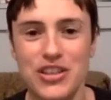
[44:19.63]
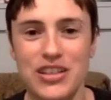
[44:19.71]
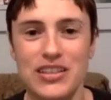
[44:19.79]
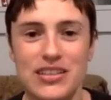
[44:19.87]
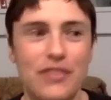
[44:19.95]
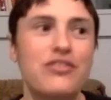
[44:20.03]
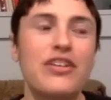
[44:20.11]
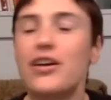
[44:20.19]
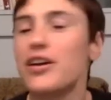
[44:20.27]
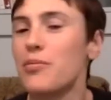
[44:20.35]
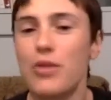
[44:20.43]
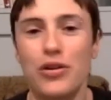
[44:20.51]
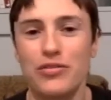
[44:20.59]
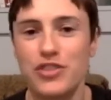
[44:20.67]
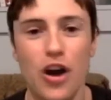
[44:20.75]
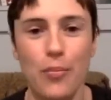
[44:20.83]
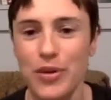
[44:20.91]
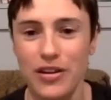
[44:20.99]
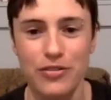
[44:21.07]
It's a very emotive
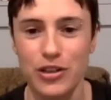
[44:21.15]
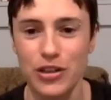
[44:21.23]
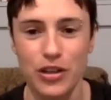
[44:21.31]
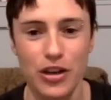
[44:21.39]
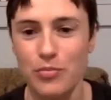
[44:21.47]
topic for a lot